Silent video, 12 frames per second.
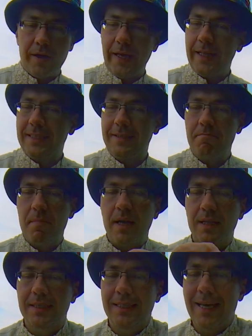It
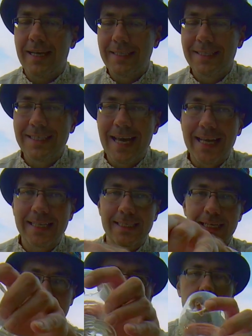smells
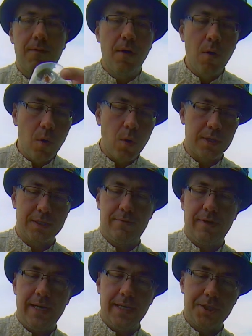intensely of
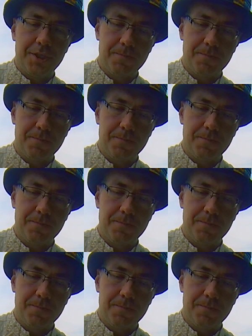horseradish,